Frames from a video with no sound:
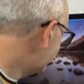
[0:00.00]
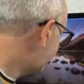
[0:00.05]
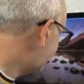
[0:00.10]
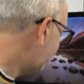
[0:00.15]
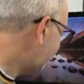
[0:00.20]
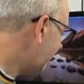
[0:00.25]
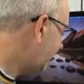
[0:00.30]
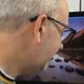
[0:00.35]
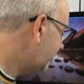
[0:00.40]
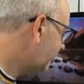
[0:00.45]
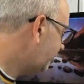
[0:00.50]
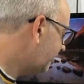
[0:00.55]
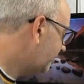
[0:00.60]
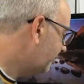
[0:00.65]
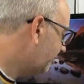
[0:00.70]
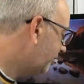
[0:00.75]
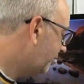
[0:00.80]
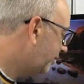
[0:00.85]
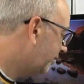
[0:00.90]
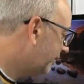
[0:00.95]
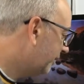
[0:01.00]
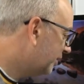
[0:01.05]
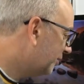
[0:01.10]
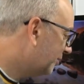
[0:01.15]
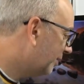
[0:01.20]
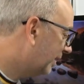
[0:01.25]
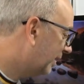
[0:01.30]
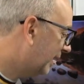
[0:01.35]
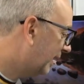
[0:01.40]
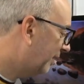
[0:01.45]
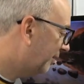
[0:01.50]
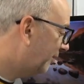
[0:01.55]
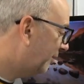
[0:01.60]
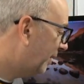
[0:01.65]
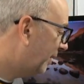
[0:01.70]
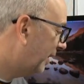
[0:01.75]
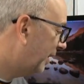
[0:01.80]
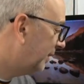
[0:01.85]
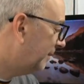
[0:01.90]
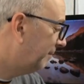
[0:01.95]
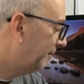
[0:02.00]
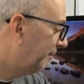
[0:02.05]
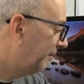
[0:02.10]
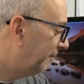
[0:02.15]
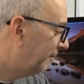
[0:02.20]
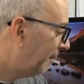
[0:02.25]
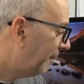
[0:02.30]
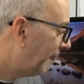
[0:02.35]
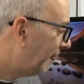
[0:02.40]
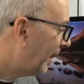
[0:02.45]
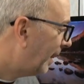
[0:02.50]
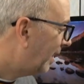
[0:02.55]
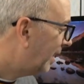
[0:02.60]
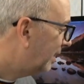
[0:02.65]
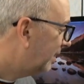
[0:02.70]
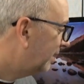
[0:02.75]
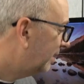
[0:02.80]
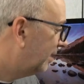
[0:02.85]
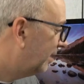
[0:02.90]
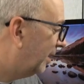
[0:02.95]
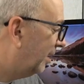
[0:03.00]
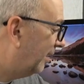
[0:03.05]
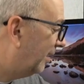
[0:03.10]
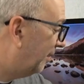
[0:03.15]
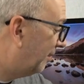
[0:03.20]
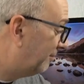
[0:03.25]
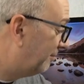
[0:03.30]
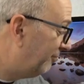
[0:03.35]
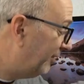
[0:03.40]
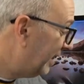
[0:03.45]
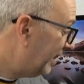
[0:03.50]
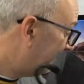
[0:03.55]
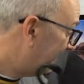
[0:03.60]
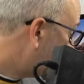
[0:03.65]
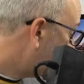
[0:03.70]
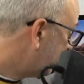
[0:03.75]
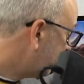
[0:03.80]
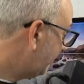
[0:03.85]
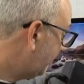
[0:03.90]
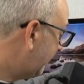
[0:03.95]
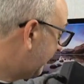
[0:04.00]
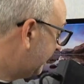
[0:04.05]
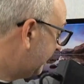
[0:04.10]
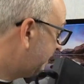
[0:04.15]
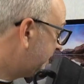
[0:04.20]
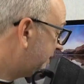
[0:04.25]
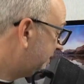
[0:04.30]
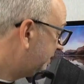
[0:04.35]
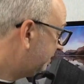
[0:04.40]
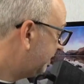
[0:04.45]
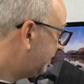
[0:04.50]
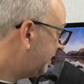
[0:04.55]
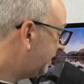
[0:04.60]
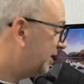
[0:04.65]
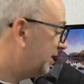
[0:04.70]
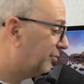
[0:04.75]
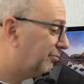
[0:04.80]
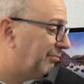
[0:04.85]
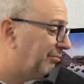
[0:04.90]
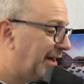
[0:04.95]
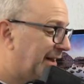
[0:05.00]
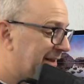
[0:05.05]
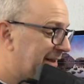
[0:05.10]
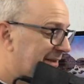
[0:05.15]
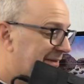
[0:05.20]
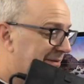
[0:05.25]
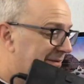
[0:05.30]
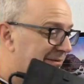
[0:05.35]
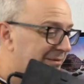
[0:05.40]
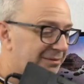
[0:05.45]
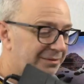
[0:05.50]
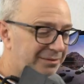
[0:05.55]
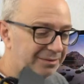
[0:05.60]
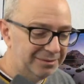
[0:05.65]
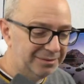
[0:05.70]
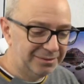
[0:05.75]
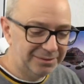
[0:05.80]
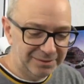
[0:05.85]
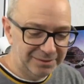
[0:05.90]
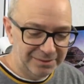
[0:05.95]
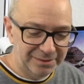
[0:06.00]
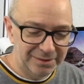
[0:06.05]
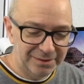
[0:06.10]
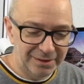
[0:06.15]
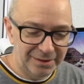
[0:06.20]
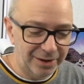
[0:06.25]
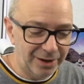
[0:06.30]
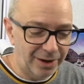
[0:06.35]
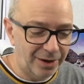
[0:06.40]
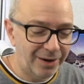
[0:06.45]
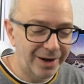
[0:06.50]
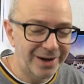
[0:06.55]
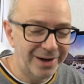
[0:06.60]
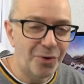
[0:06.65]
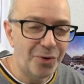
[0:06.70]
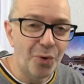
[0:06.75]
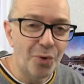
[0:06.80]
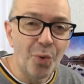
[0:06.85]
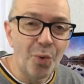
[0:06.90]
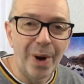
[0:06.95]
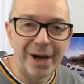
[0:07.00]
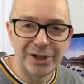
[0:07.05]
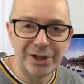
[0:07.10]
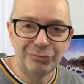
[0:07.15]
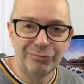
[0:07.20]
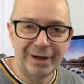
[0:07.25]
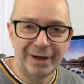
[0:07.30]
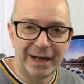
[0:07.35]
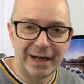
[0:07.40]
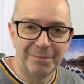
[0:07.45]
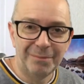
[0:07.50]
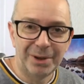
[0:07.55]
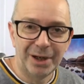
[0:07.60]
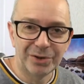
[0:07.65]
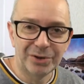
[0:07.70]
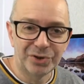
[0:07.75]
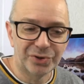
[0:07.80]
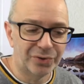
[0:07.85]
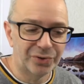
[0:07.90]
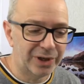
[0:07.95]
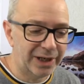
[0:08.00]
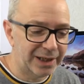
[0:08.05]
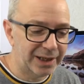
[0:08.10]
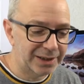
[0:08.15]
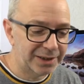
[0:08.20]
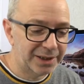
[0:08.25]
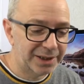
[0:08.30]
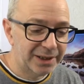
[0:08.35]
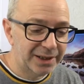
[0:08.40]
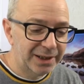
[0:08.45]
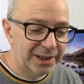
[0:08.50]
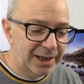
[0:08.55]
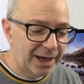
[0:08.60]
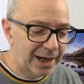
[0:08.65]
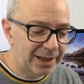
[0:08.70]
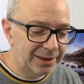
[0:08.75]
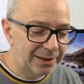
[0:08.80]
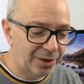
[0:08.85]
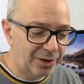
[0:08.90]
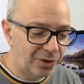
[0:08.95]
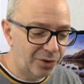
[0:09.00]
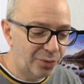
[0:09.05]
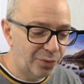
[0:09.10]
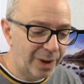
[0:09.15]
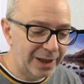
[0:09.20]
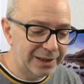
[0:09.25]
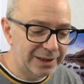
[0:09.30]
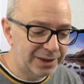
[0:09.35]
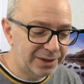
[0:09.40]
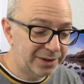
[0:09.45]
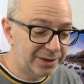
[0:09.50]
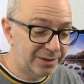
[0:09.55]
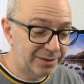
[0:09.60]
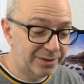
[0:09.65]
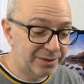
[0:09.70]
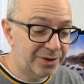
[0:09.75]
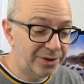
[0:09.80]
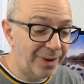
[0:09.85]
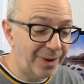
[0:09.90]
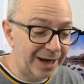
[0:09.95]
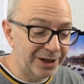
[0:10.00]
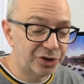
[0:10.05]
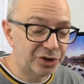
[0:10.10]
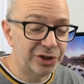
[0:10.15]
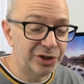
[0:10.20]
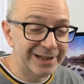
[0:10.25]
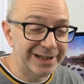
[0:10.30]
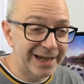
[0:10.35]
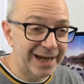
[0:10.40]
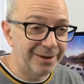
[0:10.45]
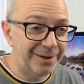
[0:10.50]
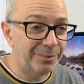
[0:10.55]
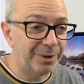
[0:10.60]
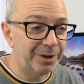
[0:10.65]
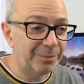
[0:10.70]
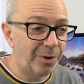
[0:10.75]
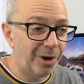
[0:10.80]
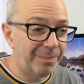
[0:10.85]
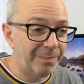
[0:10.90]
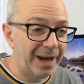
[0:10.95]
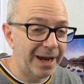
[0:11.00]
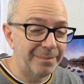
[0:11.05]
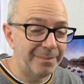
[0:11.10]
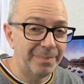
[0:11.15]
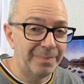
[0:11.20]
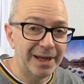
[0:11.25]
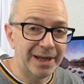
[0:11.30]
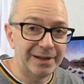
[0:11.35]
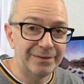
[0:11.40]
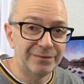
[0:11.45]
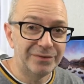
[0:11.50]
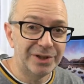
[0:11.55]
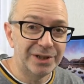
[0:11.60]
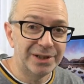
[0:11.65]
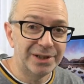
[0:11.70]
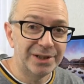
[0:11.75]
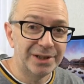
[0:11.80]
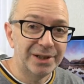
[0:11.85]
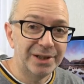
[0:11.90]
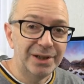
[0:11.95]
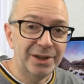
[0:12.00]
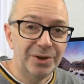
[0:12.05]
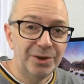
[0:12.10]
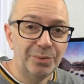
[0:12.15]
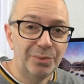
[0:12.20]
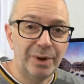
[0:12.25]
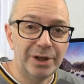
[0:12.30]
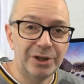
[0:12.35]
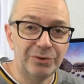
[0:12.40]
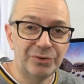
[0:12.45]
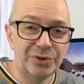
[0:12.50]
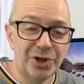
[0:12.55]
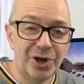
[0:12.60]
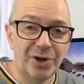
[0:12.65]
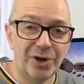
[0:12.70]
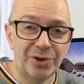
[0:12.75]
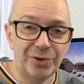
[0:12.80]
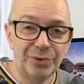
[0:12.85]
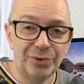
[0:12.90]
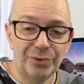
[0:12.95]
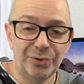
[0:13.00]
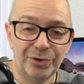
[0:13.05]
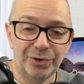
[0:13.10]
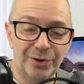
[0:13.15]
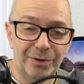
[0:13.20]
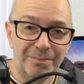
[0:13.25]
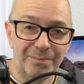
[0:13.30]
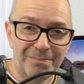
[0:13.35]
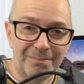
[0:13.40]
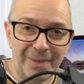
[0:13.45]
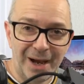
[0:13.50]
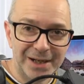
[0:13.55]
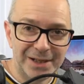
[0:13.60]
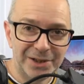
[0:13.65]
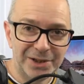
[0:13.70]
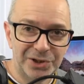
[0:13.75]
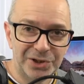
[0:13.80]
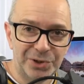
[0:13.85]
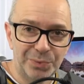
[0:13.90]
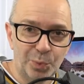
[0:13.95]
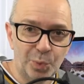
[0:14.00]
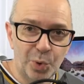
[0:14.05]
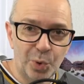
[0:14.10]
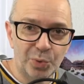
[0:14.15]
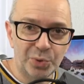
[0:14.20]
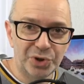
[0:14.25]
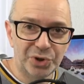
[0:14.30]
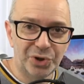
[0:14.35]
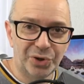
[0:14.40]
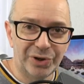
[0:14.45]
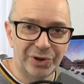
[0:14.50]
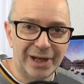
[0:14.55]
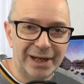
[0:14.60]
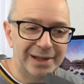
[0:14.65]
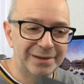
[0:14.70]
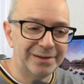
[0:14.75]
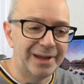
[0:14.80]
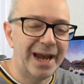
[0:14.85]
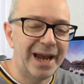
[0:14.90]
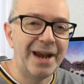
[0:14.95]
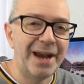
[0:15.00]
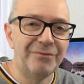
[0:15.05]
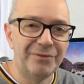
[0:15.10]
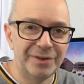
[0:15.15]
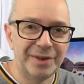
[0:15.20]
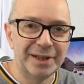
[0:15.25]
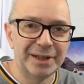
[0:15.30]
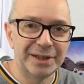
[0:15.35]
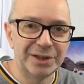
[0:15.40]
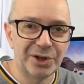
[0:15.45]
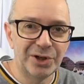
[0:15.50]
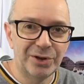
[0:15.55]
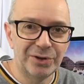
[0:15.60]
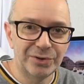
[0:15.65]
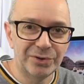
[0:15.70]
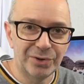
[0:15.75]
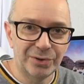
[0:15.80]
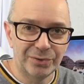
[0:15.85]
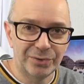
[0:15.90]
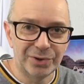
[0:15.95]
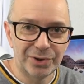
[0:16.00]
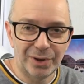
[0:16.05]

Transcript: So let's just move this one out of the way. Uh, I'm really impressed with this. This is great. I, I always run out of plug sockets and I always do actually get one of my pet peeves is when you turn on at the mains wall socket that everything turns on.